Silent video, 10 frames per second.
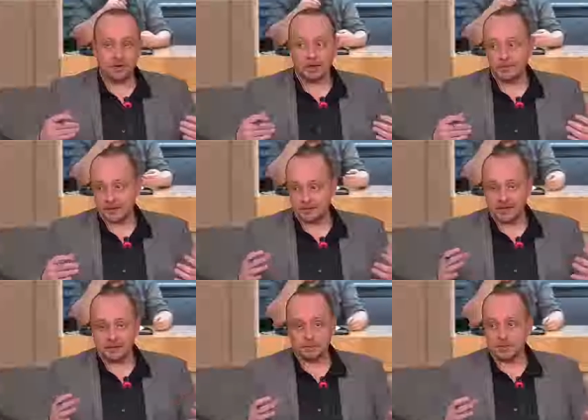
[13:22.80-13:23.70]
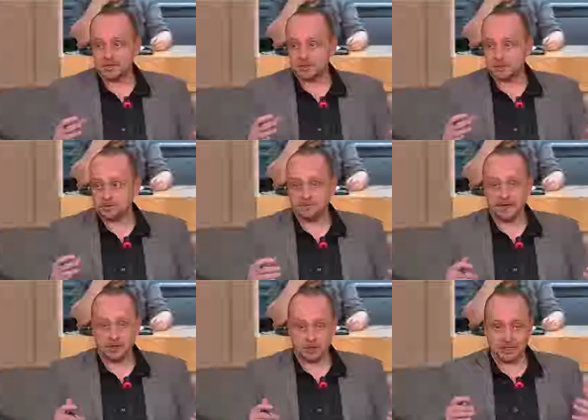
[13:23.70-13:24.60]
get some ideas and
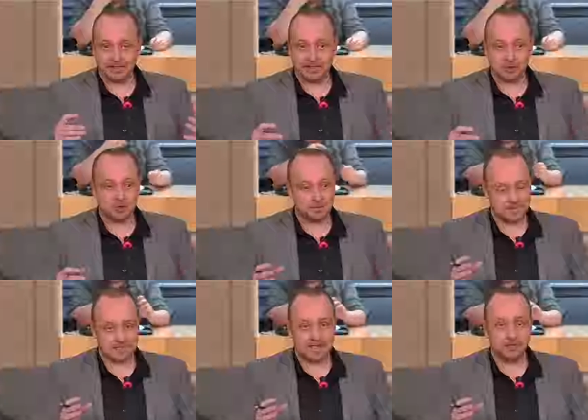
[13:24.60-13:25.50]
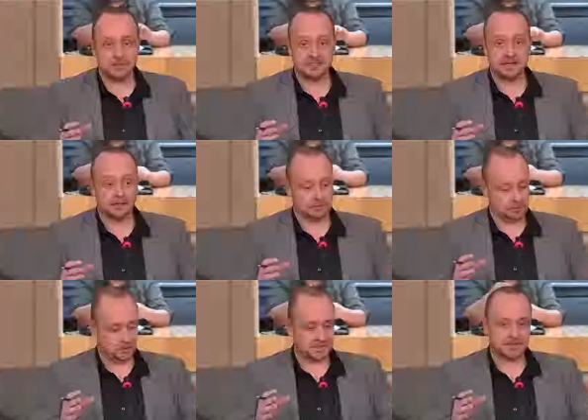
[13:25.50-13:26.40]
bring these ideas to the
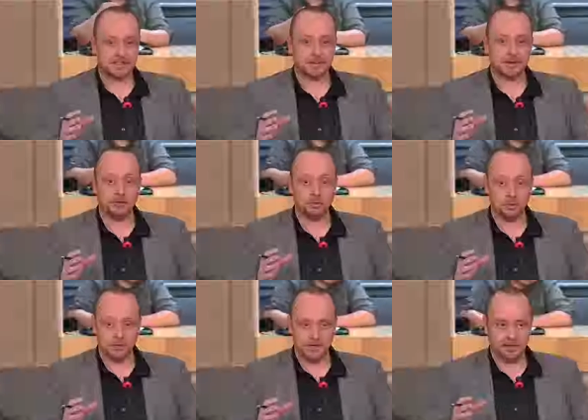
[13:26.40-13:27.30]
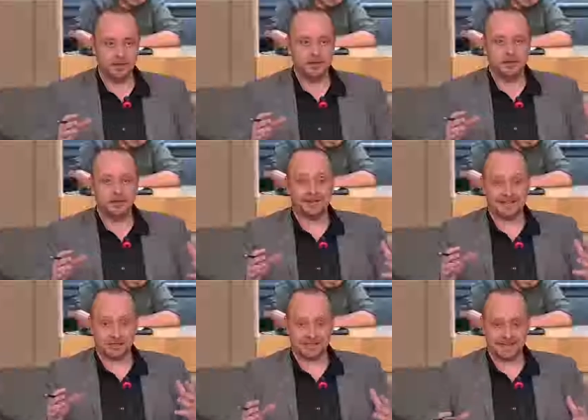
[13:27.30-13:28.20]
municipality, have a kind of a study.
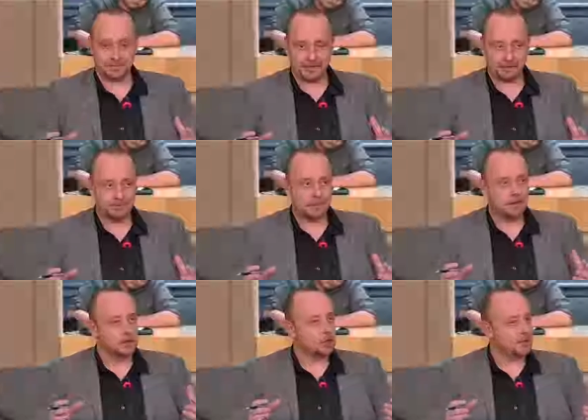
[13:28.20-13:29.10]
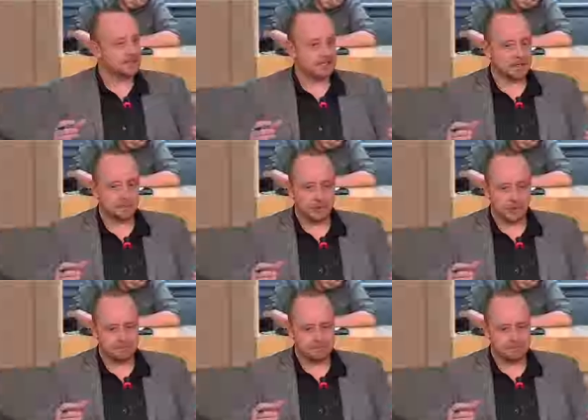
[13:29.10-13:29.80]
How much would it cost? What would it